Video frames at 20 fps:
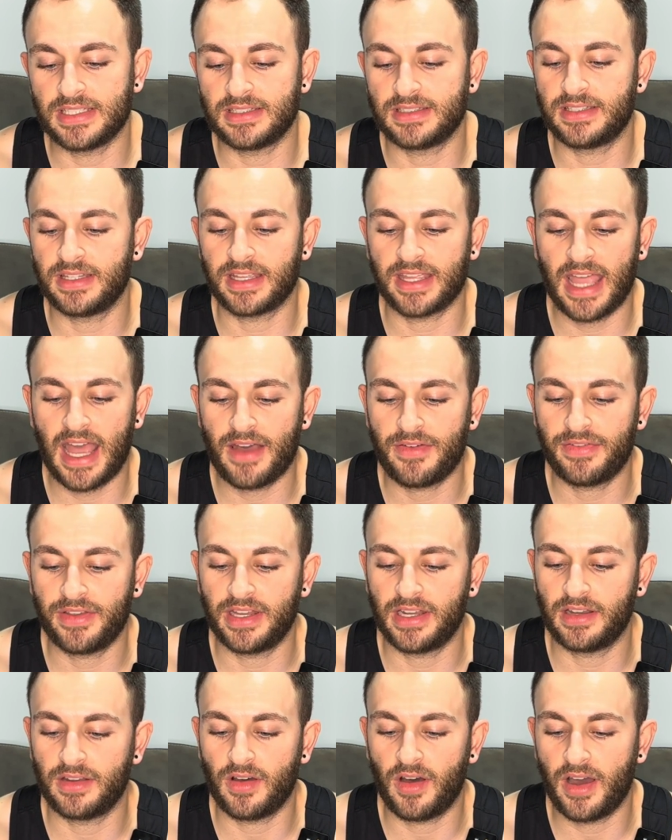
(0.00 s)
is the
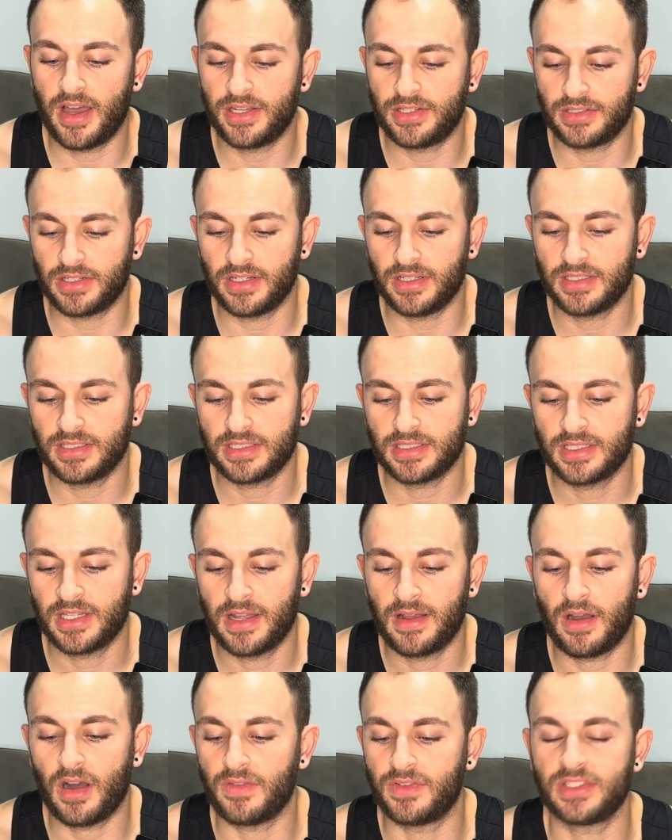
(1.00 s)
caffeine anhydrous,
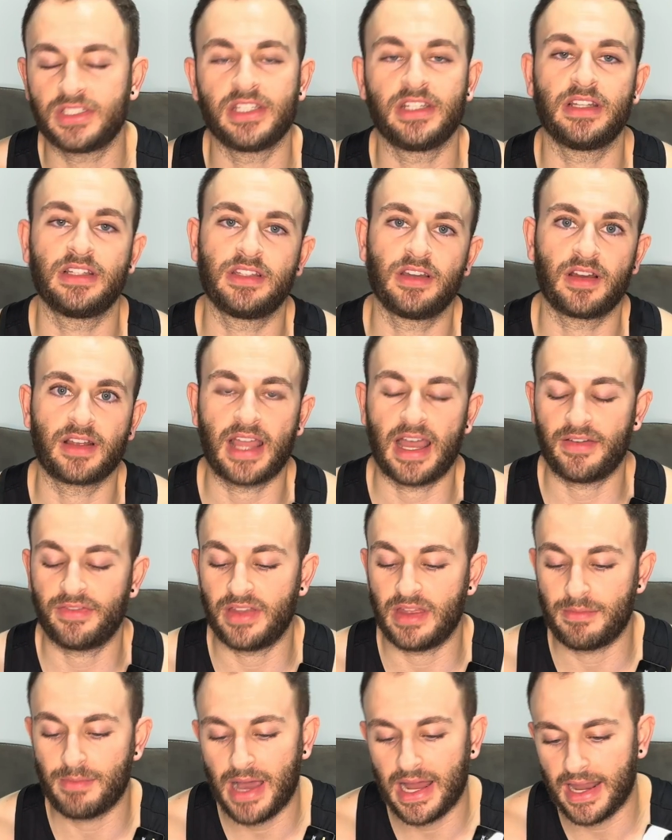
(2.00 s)
obviously the
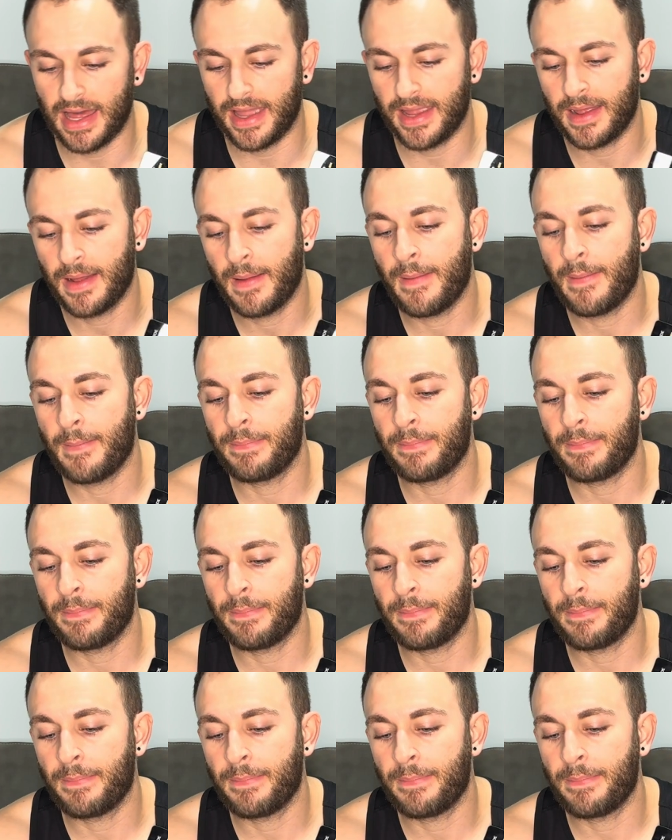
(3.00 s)
dicaffeine malate,